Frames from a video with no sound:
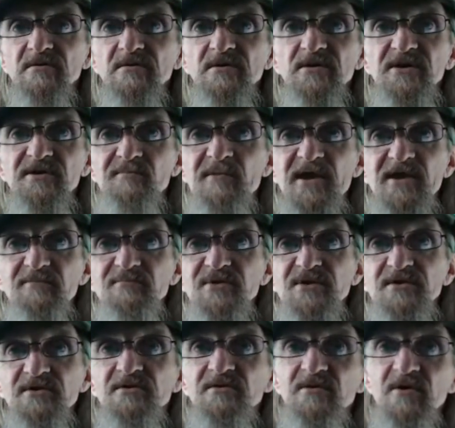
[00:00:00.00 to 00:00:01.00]
He may
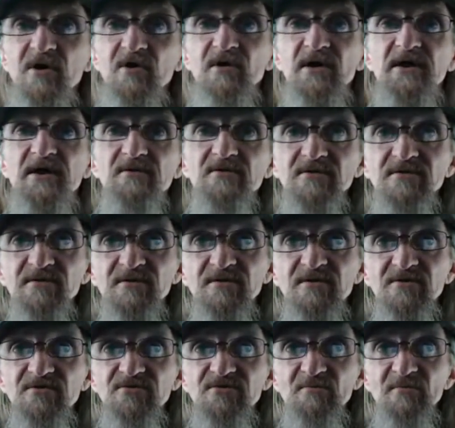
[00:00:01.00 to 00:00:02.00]
be. Oh, hang on.
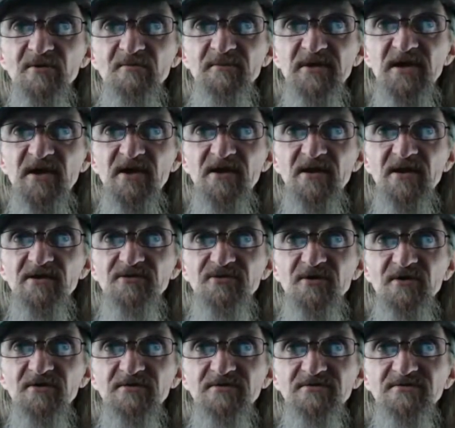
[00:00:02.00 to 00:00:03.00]
See, let me highlight
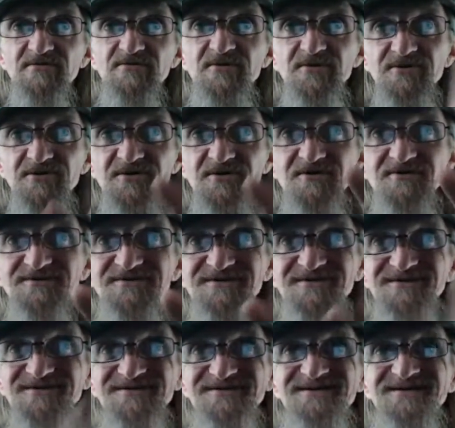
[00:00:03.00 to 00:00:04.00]
that. There you
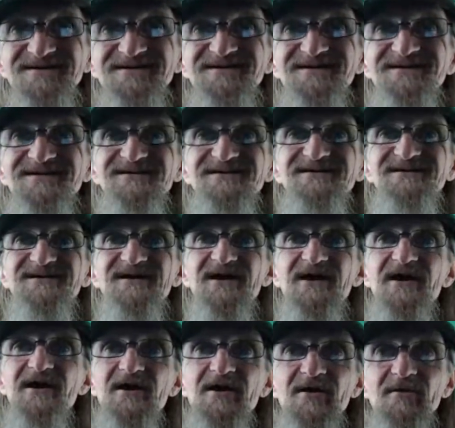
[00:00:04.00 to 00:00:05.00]

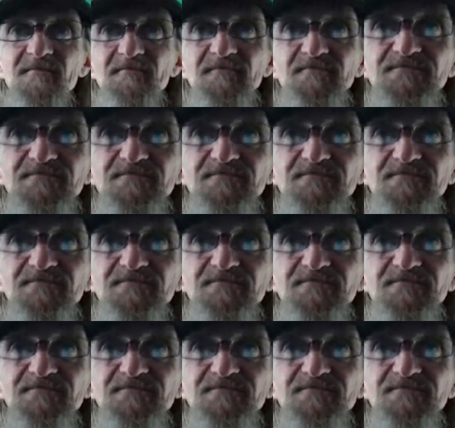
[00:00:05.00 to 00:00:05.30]
go.